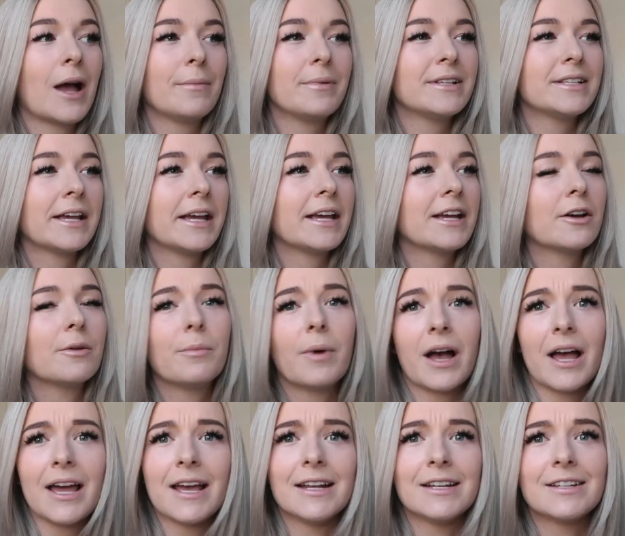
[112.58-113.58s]
might be saying
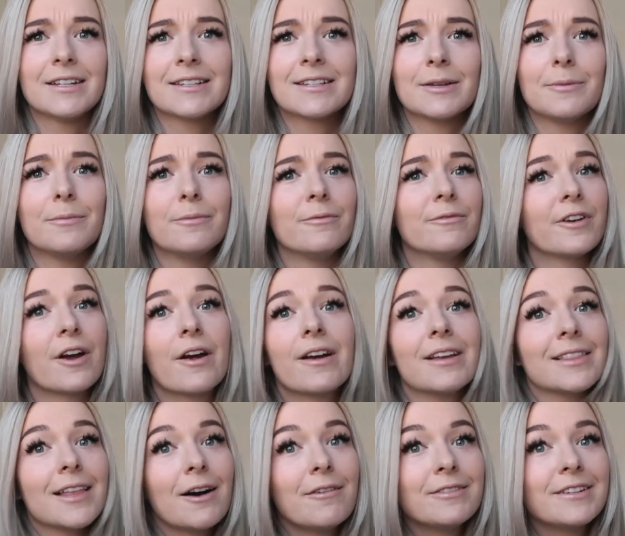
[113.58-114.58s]
goodbye to some
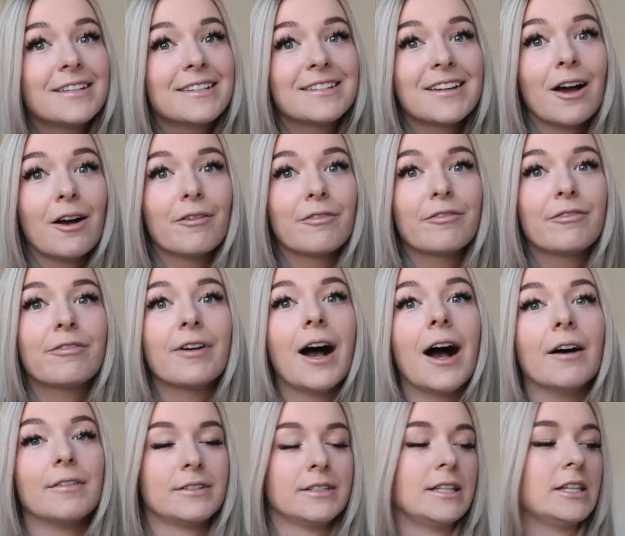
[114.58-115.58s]
very loved stuff
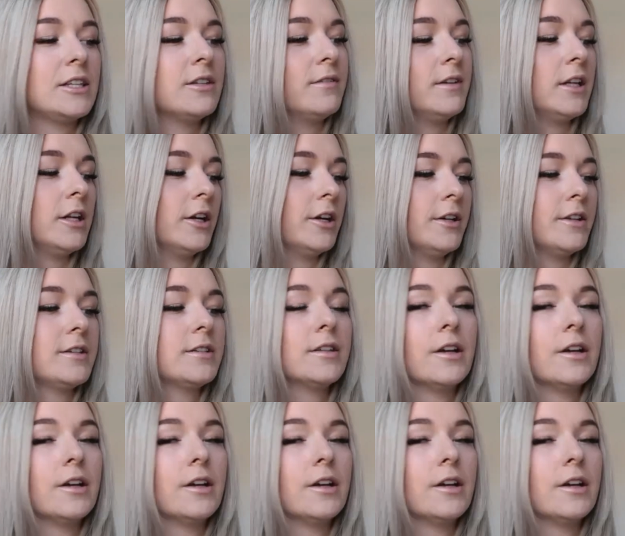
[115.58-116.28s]
after this video,